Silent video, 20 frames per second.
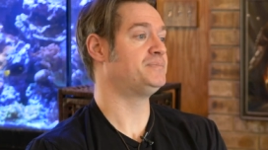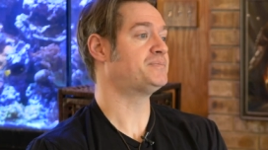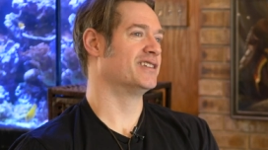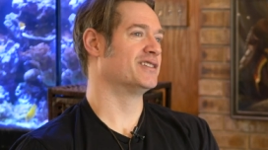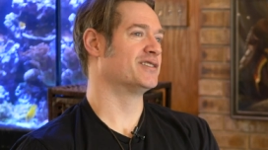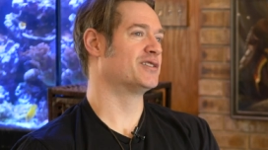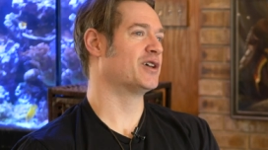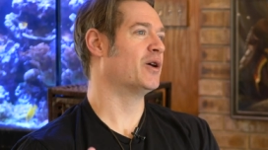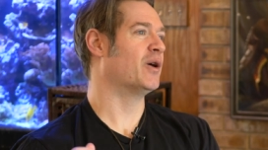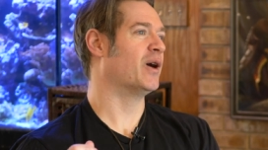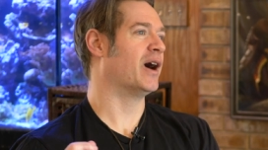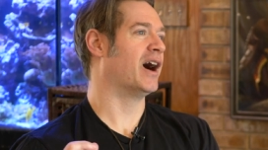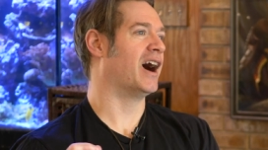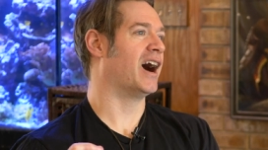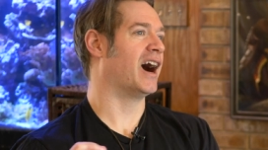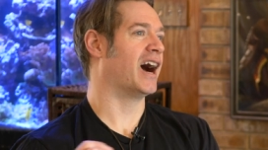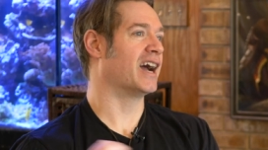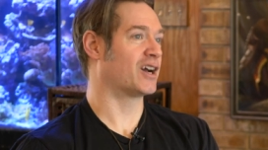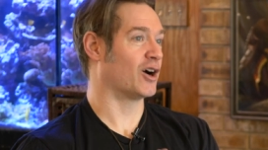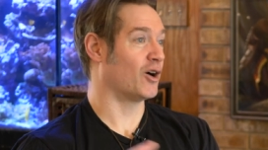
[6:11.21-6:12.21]
So
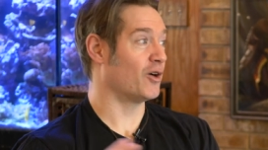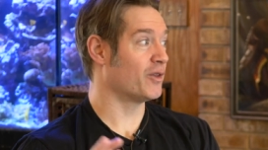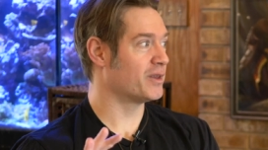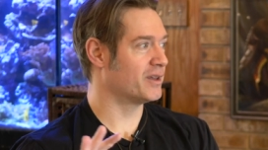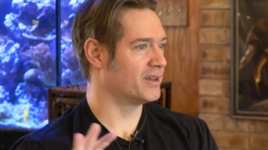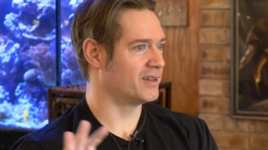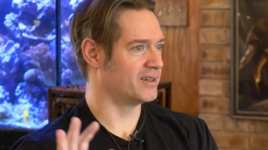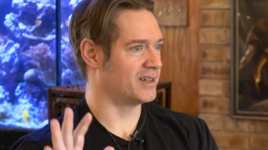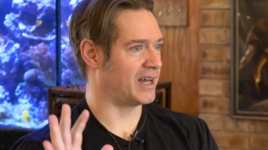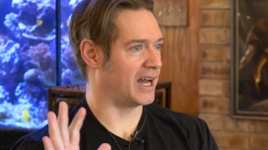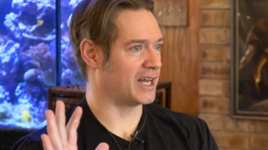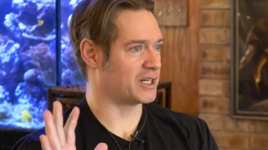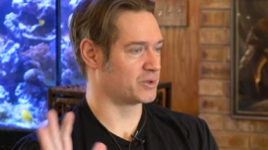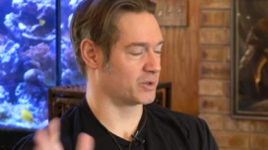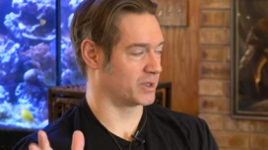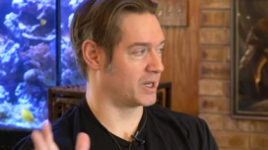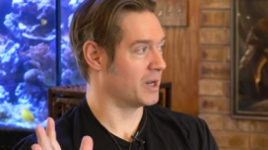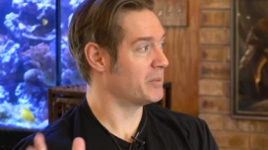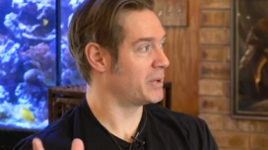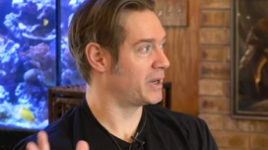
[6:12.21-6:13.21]
I call the
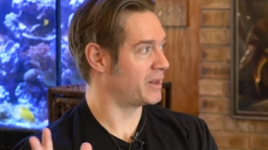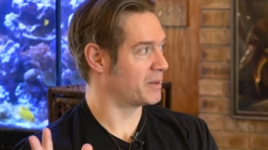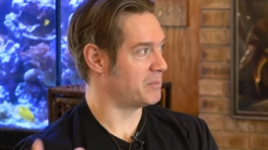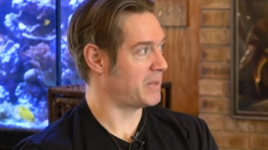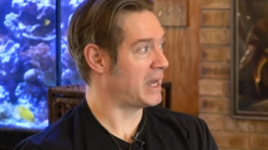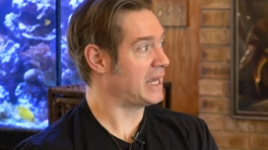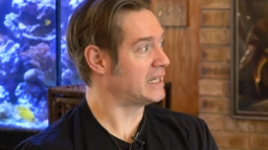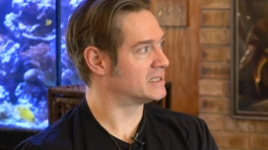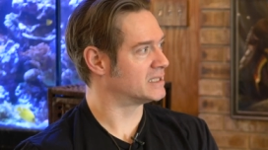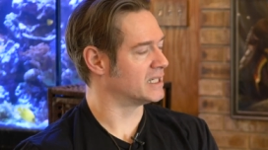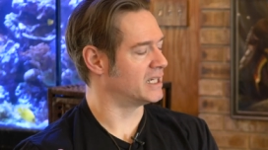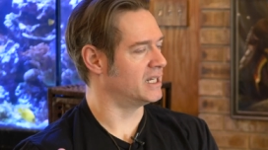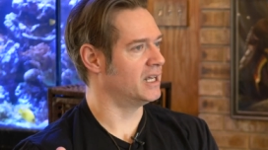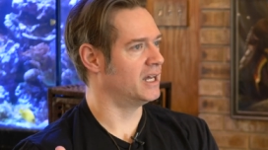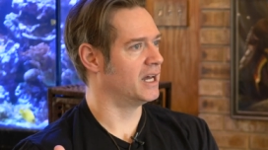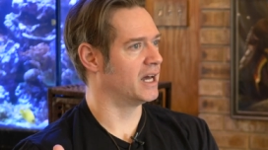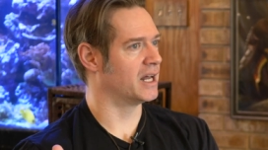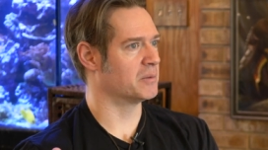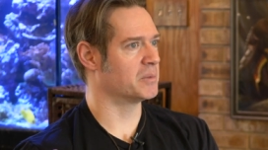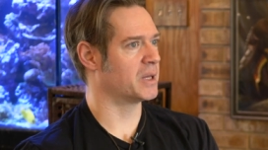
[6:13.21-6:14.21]
actual company that makes it,
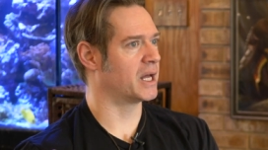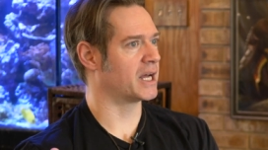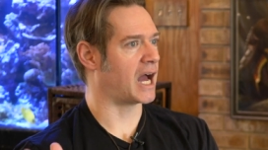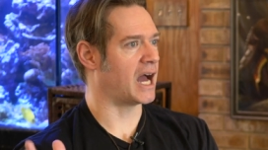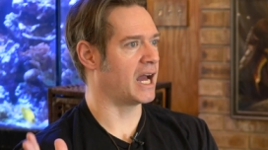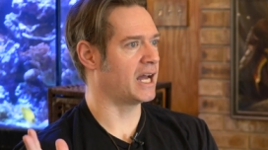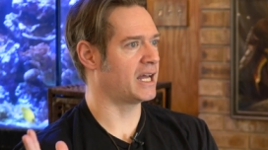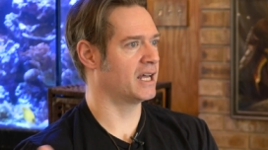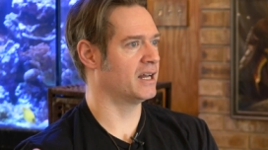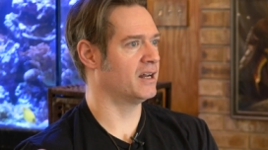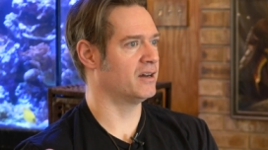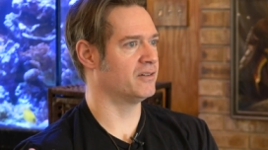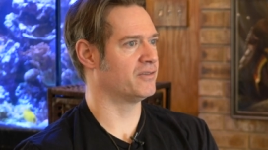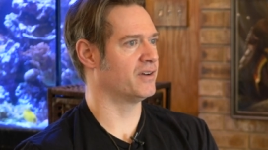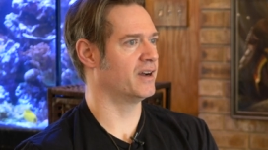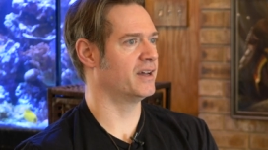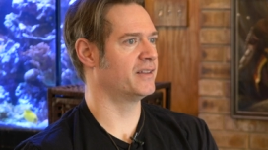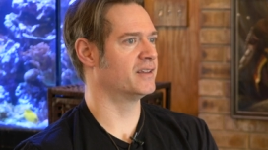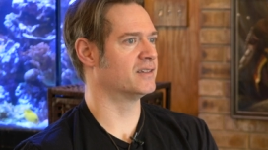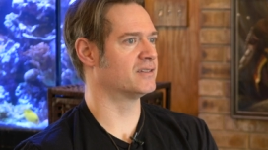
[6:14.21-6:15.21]
and I'm like, I cannot
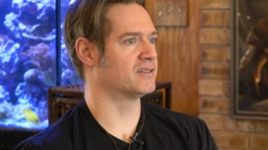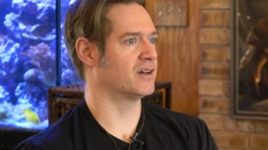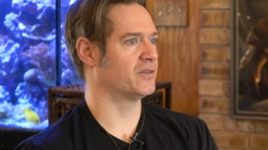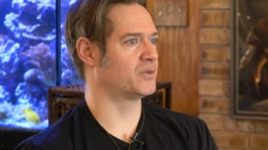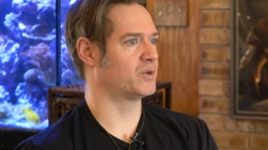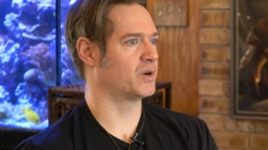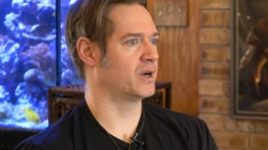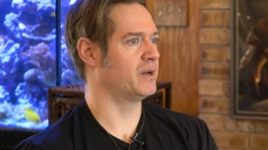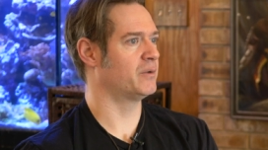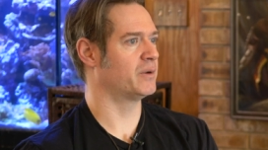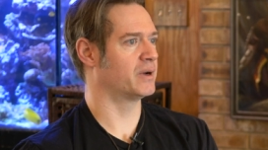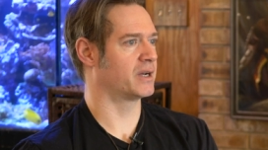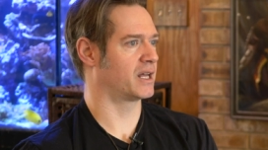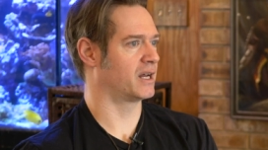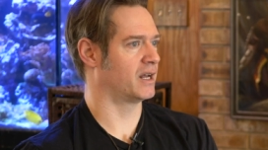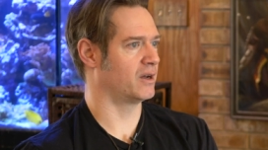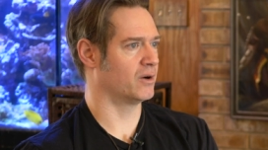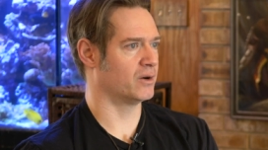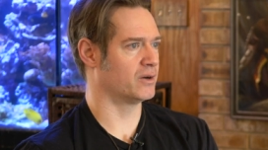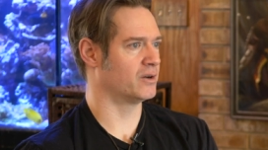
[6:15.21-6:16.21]
find the software anywhere.
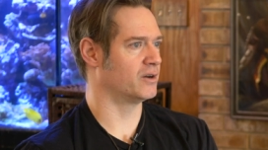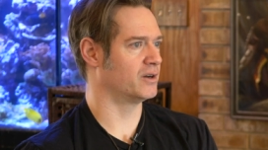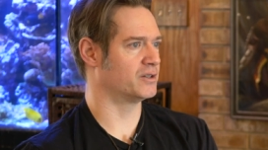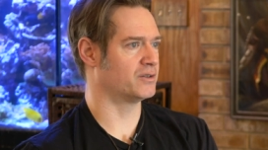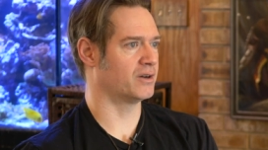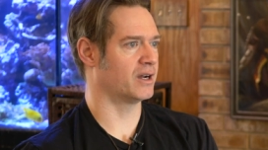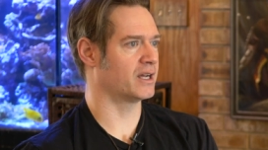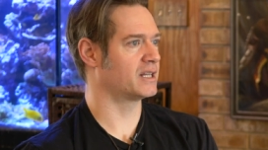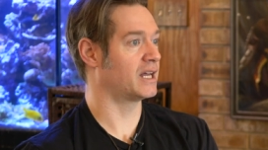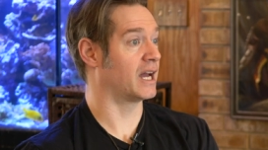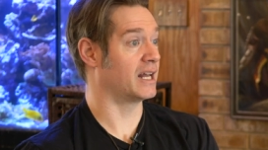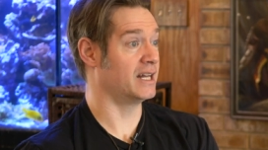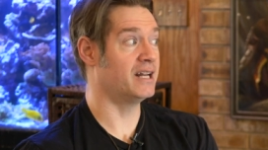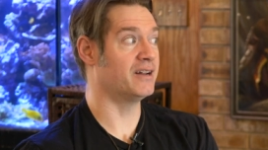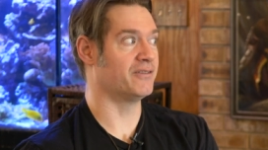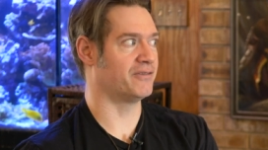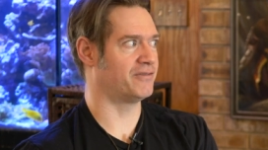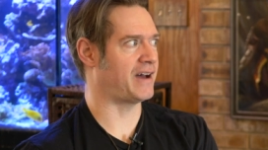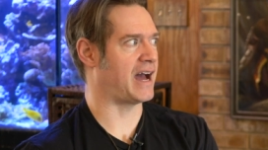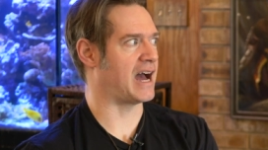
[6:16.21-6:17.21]
Can I order it directly? I need
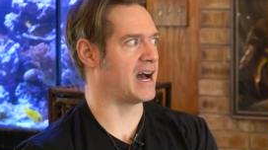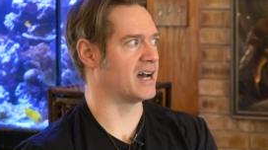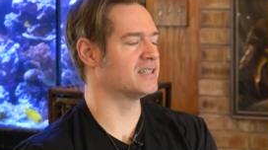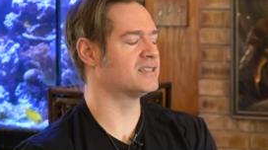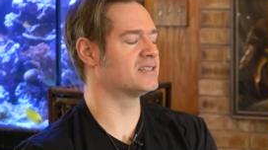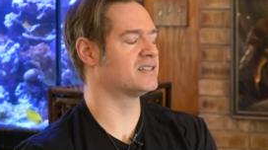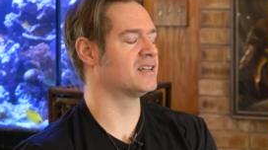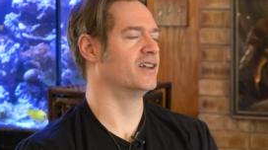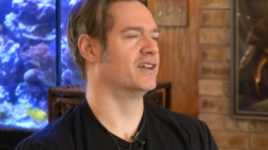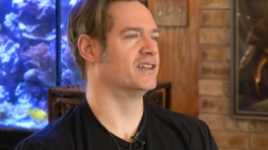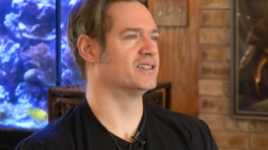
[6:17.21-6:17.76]
it fast.